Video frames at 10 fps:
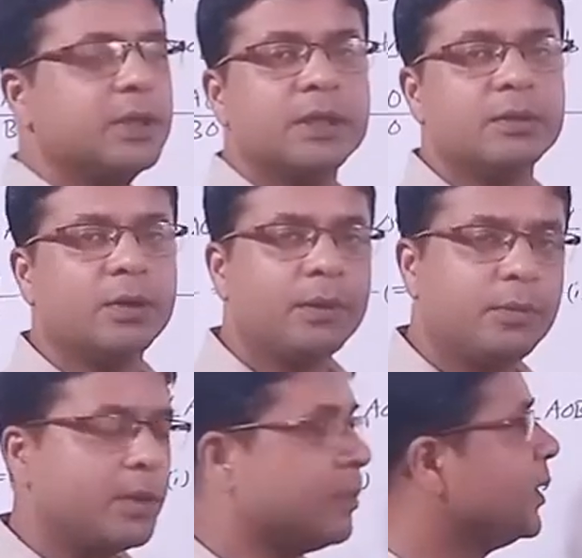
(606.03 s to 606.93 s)
we
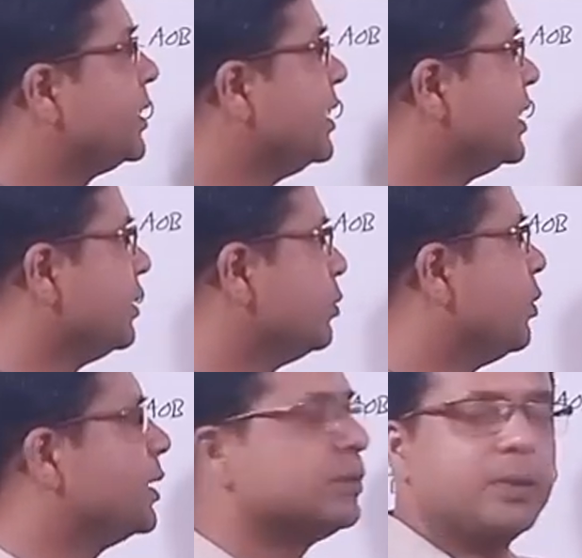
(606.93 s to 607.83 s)
have to apply 3 times.
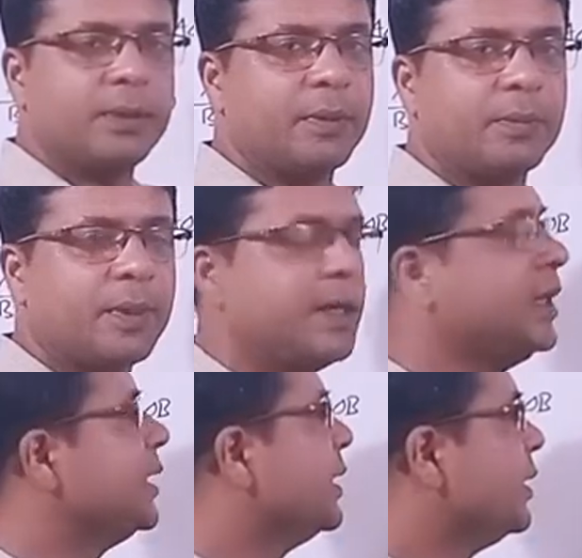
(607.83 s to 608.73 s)
Once we have
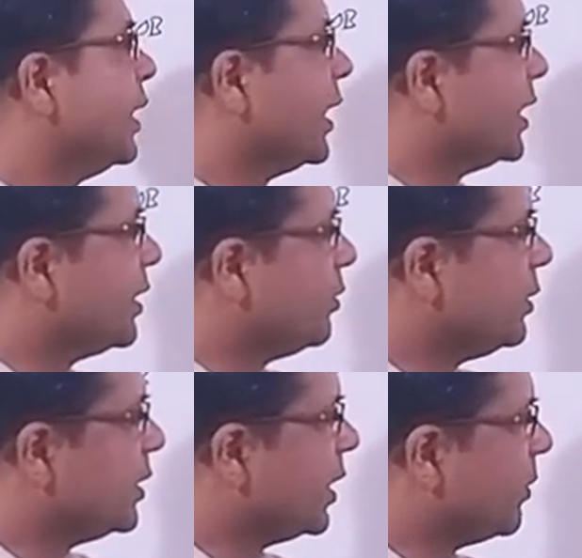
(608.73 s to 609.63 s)
applied, another
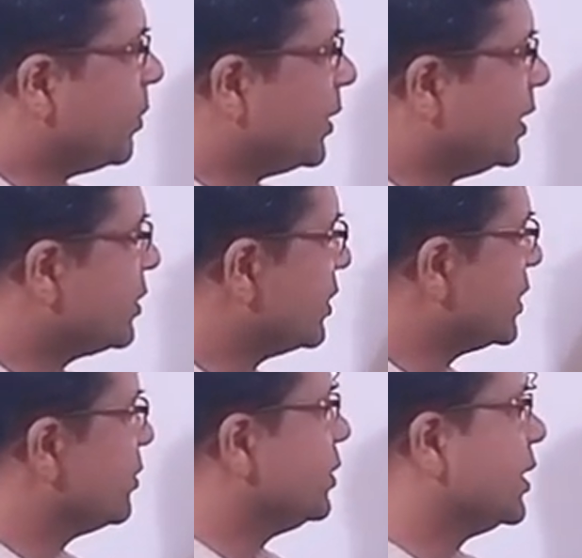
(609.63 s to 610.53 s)
we shall apply this
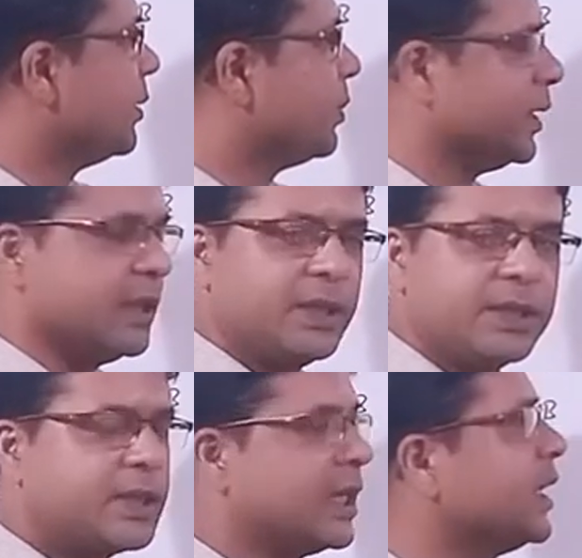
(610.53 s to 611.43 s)
concept, we shall apply in
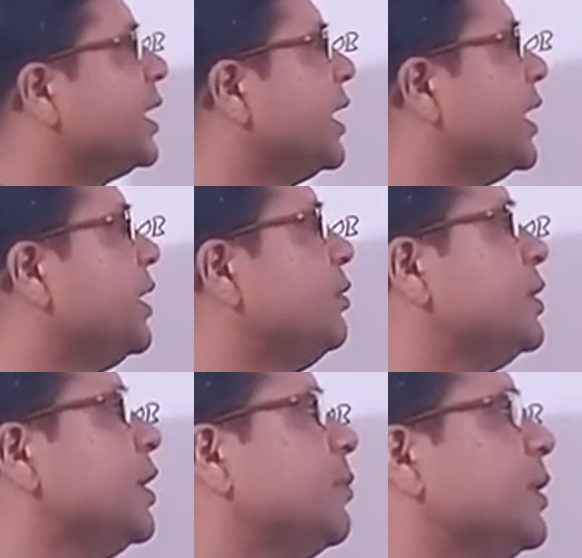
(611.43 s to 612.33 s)
this triangle. Again we
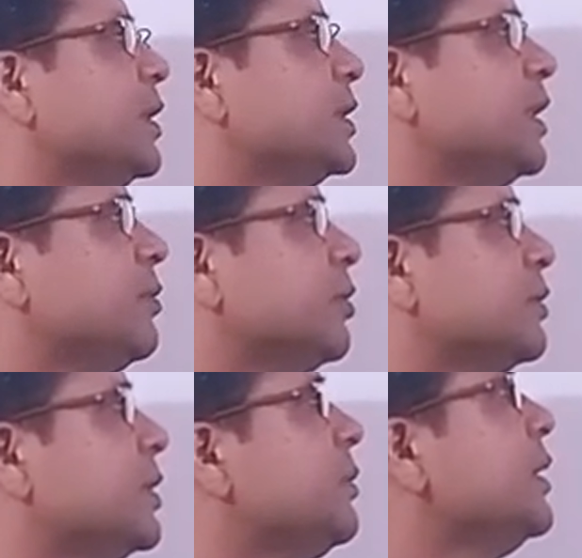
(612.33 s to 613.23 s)
shall apply the same
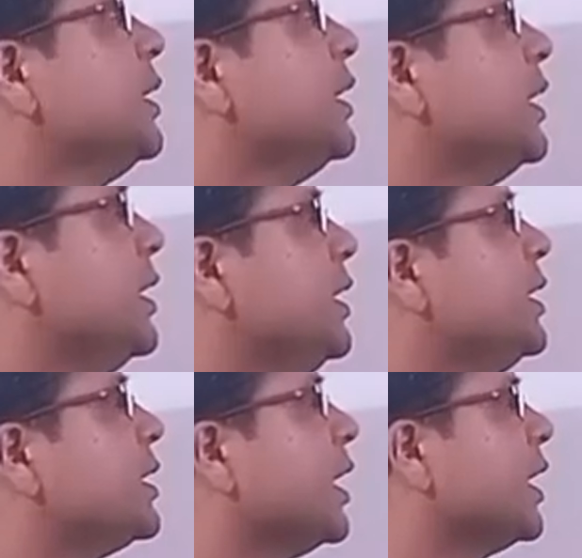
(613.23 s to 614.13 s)
concept
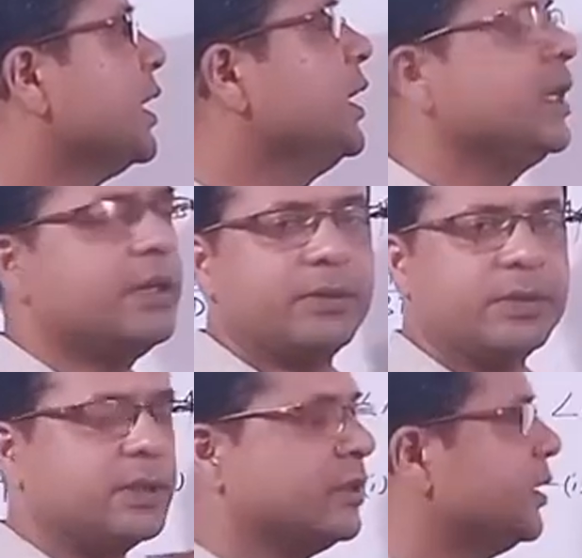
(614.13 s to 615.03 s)
in triangle
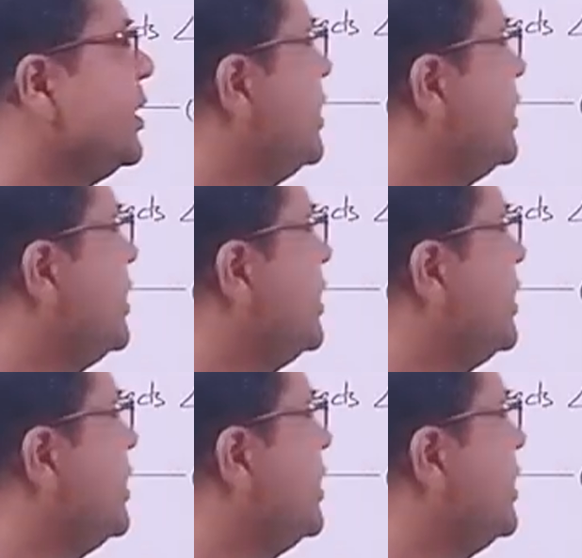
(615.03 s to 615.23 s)
AOC. Got